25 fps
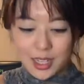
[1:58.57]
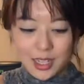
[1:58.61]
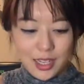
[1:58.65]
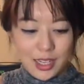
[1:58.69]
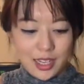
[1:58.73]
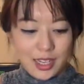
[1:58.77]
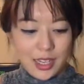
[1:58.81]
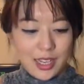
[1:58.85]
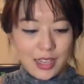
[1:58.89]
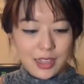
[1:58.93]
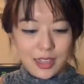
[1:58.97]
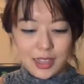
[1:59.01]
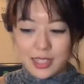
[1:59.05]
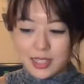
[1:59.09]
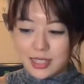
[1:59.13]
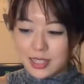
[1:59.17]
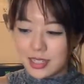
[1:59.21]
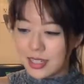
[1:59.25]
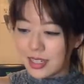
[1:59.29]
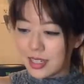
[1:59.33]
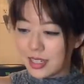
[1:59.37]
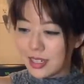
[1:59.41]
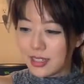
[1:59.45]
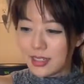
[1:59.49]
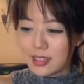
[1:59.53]
And these
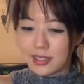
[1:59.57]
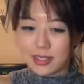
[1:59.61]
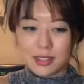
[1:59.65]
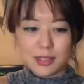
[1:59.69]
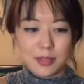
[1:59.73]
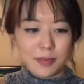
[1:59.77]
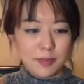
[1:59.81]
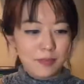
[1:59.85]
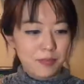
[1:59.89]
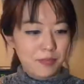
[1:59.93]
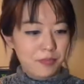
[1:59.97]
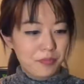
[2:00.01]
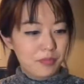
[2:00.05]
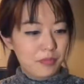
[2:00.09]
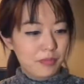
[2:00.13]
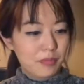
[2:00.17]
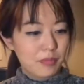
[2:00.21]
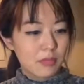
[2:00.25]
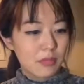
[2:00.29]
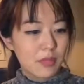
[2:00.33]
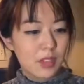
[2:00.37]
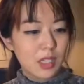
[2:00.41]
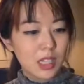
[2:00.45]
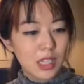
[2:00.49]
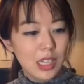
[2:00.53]
guys,
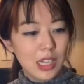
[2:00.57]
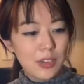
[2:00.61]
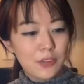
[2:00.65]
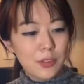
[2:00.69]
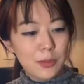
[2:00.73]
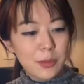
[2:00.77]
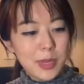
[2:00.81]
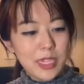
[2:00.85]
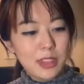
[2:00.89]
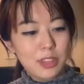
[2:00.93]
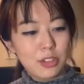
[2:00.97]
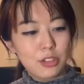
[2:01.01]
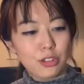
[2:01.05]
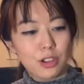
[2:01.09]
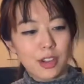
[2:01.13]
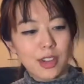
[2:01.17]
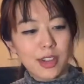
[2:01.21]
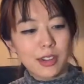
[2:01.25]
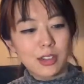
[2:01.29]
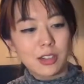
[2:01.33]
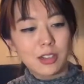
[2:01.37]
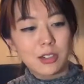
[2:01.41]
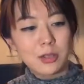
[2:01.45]
if you make the triangle